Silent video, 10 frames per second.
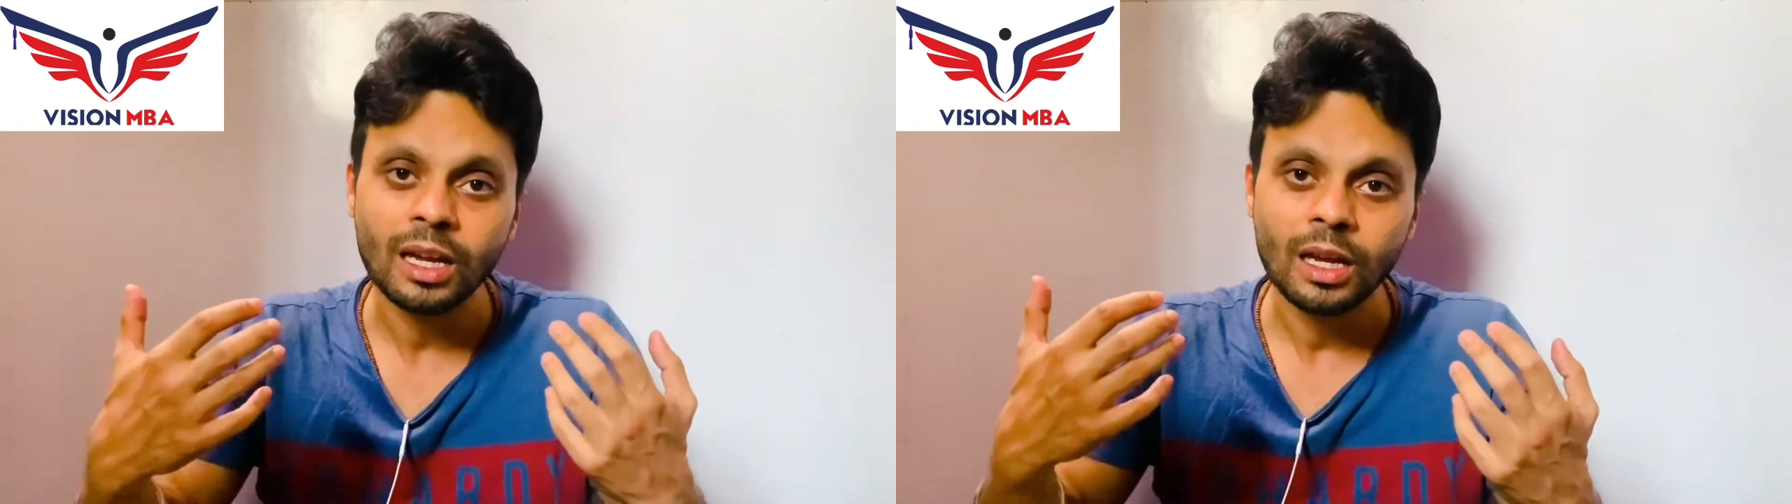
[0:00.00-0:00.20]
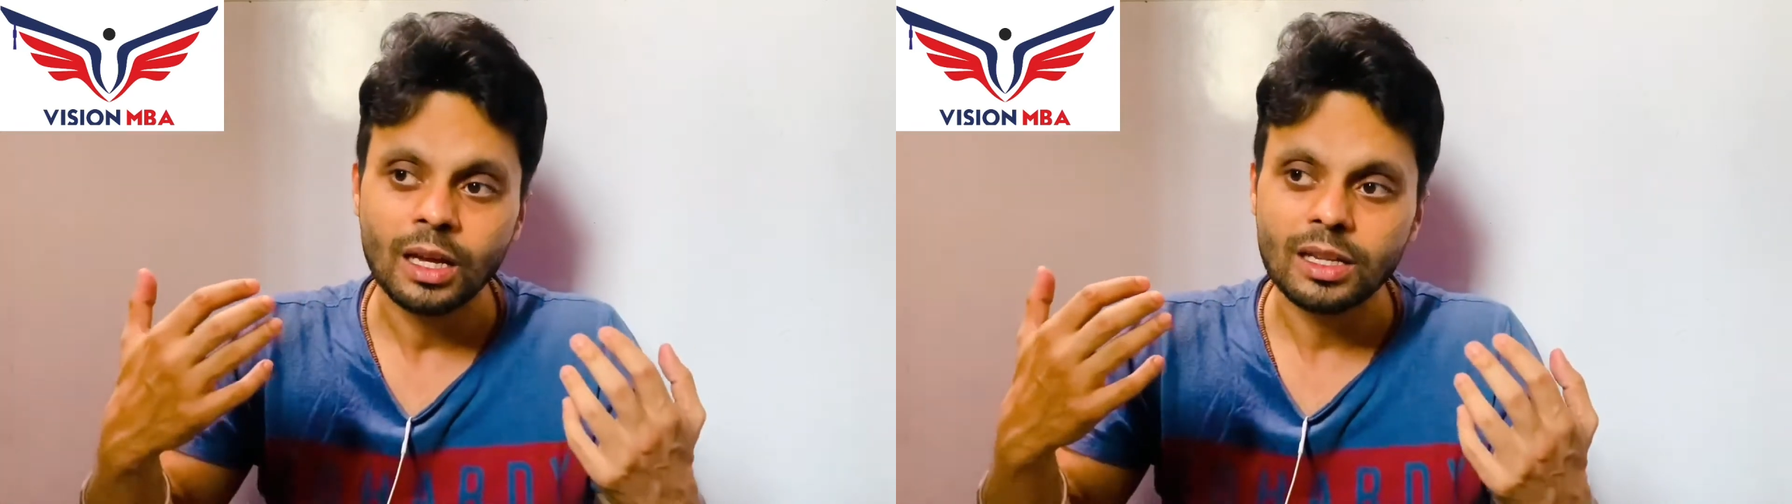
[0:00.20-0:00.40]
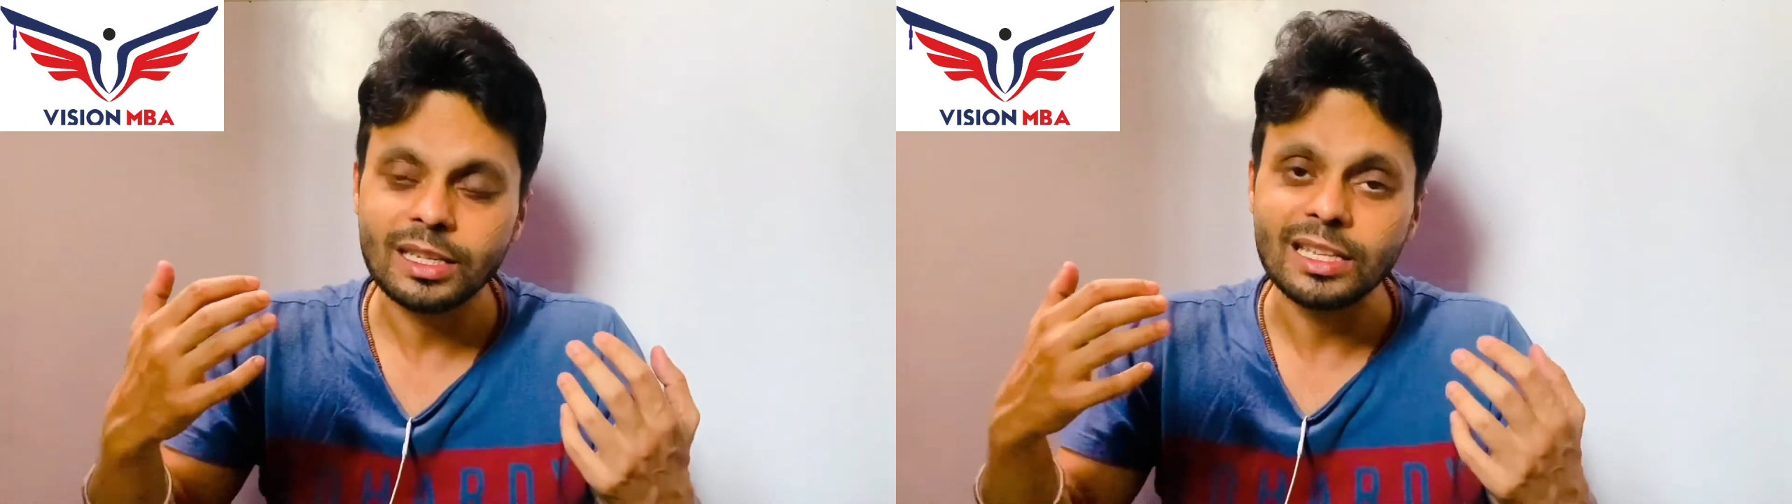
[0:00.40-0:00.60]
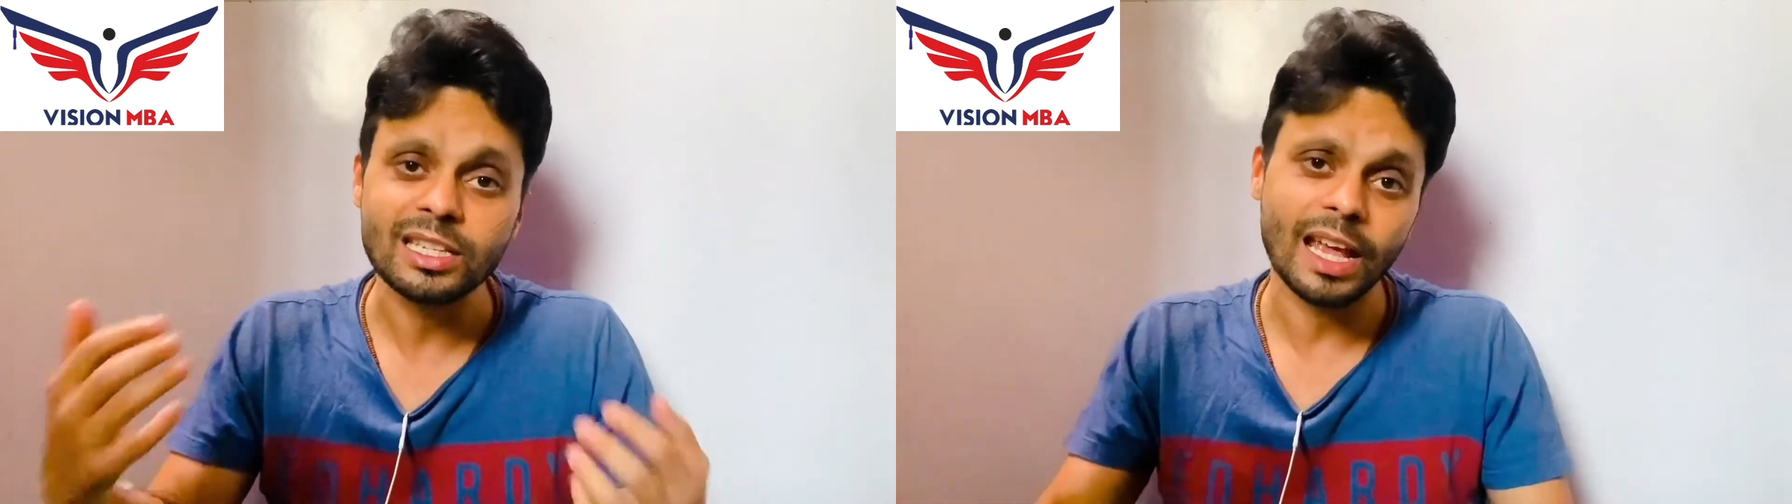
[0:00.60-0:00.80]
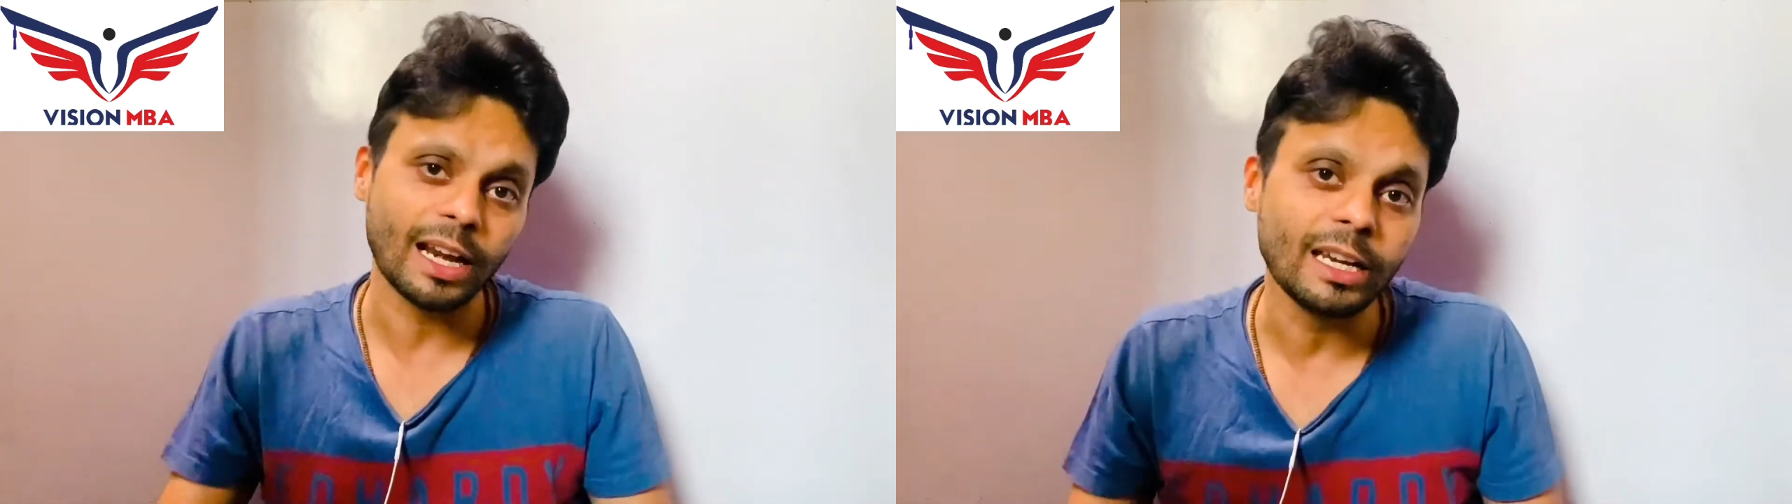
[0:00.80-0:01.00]

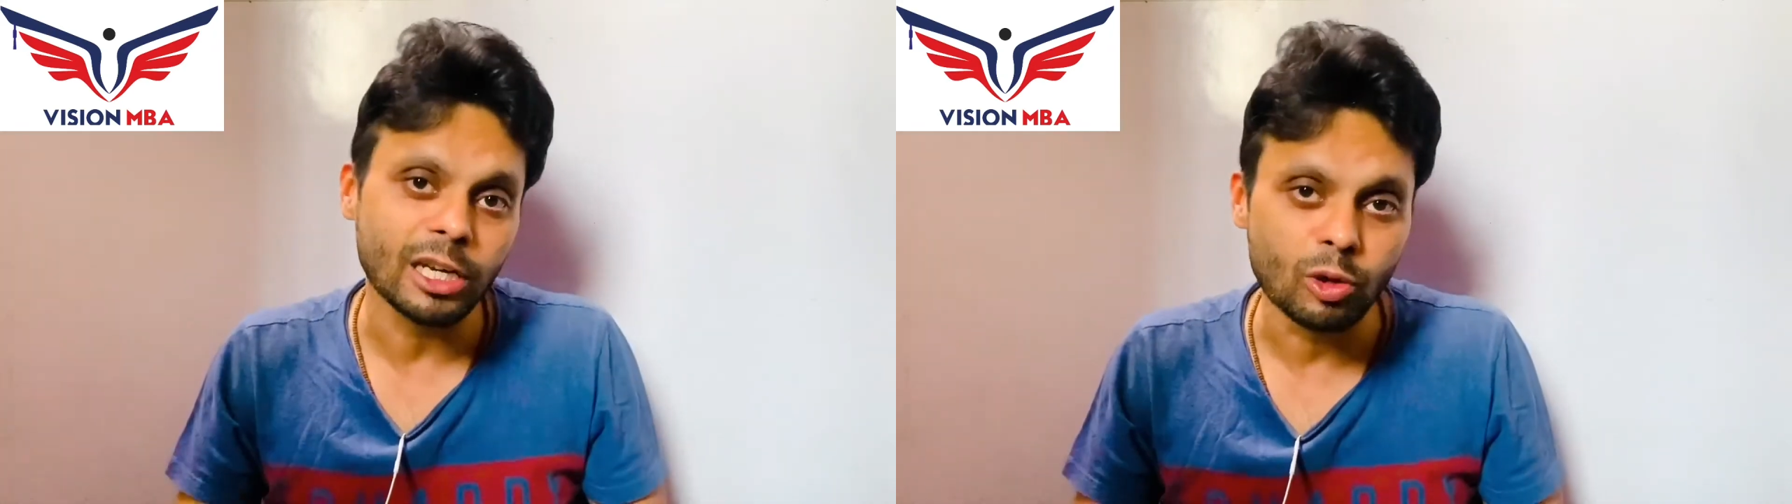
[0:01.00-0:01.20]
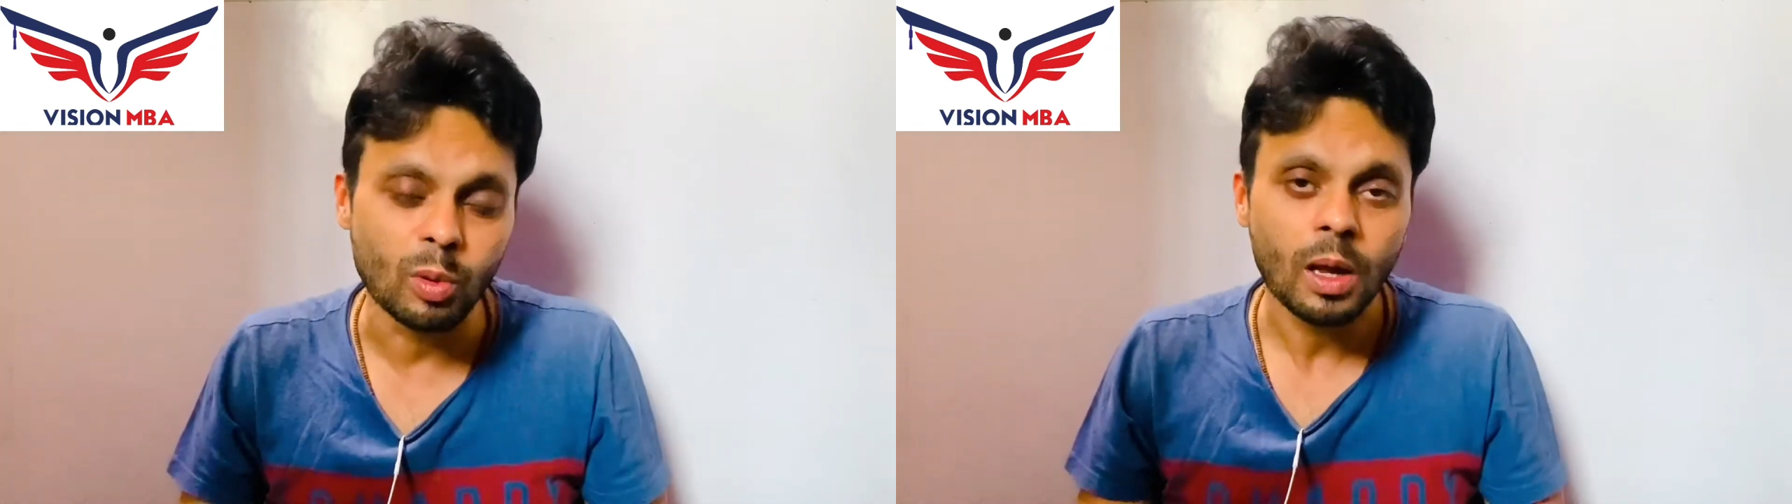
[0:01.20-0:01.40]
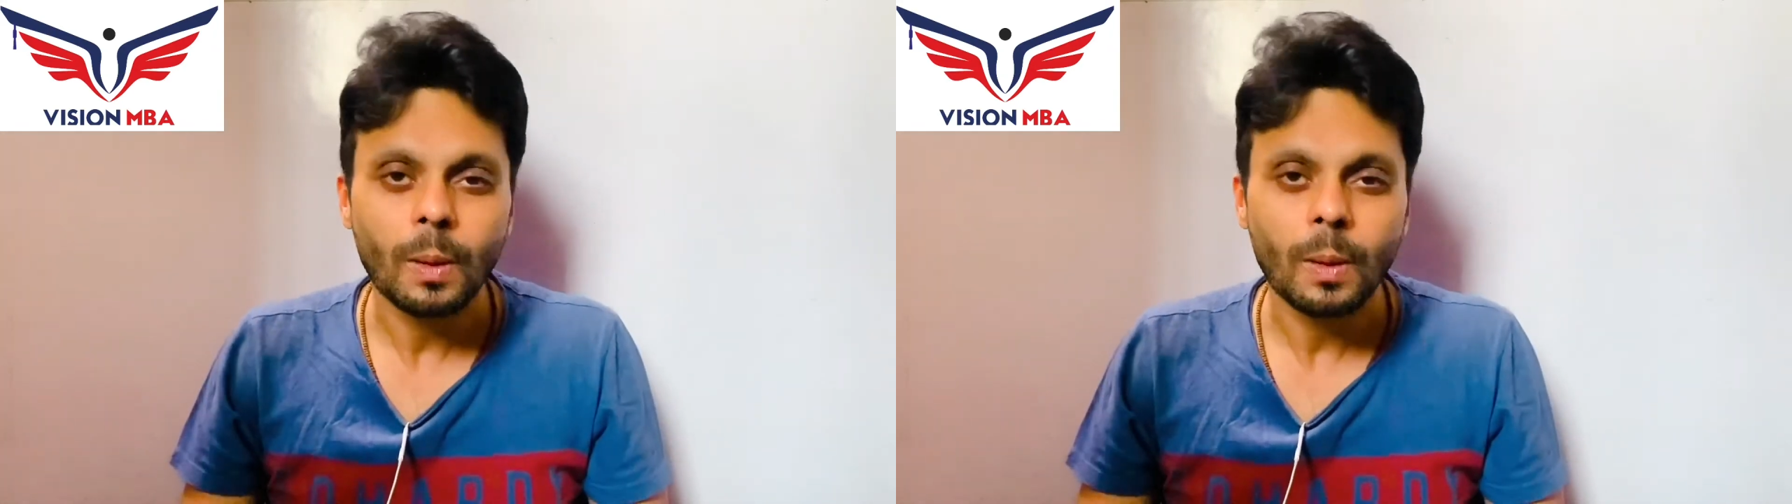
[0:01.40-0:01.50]
sincerely do.